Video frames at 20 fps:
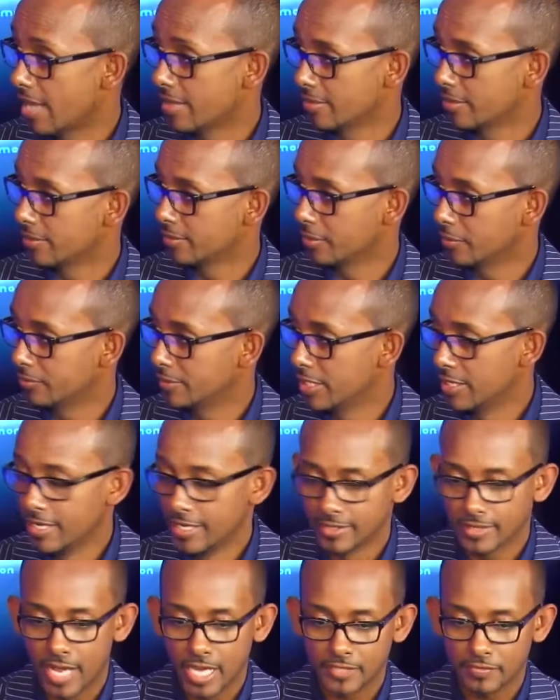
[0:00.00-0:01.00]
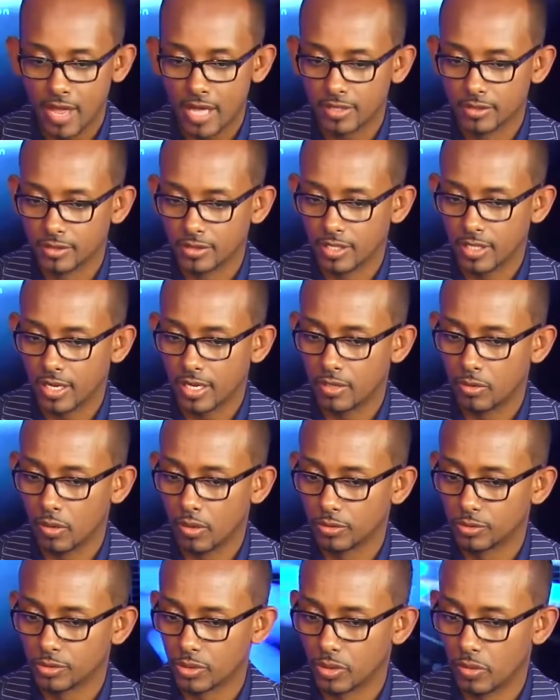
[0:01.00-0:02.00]
right. you know, science faculty, and
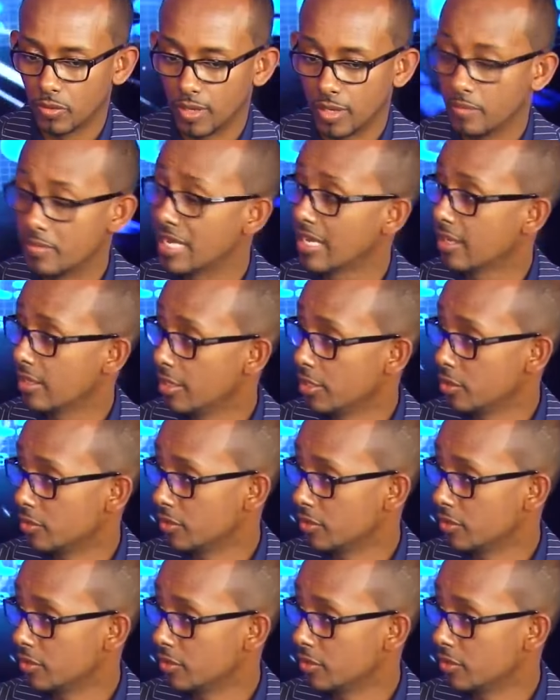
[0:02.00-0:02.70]
also uh, Mekelle